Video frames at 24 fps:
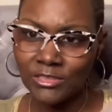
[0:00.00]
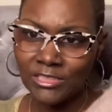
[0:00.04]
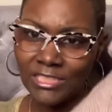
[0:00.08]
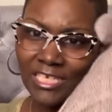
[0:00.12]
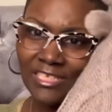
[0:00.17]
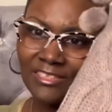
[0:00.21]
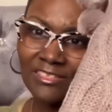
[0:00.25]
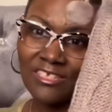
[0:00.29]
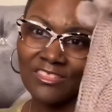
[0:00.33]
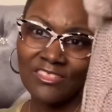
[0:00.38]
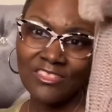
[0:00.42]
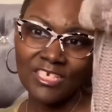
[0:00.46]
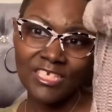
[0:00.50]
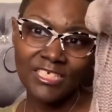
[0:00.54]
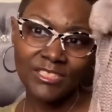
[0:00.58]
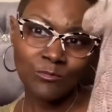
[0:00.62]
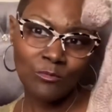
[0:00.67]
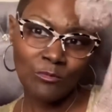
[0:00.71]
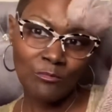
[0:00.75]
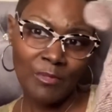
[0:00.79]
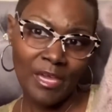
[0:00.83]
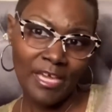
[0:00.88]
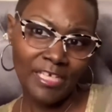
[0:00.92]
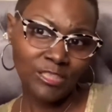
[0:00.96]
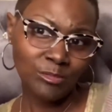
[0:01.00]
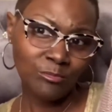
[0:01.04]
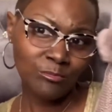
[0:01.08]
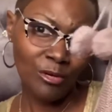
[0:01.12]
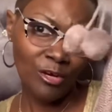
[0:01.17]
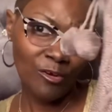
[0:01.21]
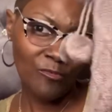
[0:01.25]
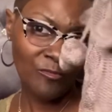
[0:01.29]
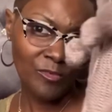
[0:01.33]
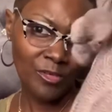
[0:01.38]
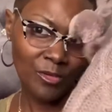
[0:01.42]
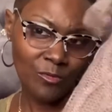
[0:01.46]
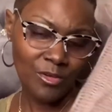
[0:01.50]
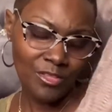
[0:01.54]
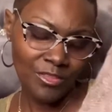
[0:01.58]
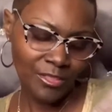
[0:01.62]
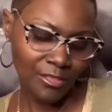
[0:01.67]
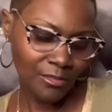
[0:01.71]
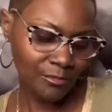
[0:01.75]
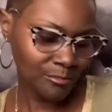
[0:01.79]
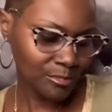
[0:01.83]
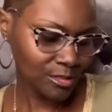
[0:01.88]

and then these would match perfect with them.